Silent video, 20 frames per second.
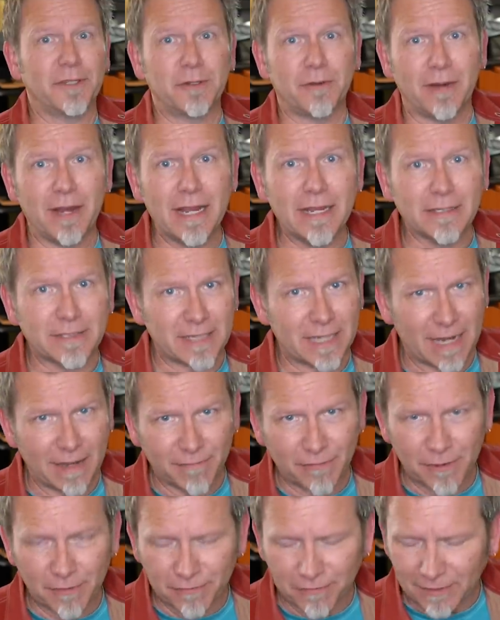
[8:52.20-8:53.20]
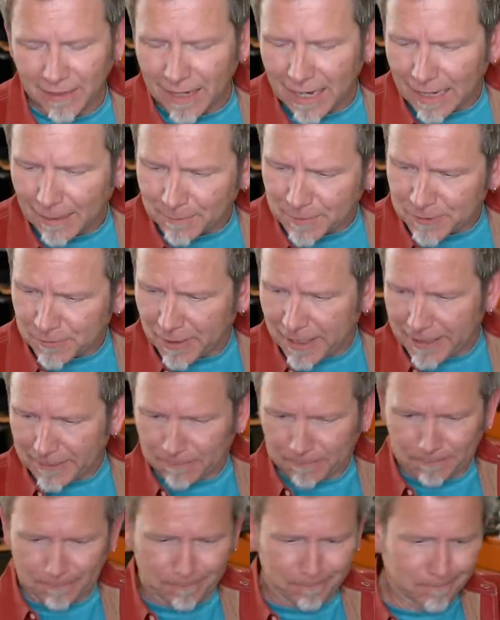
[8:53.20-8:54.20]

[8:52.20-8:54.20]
the greats have their flops, right?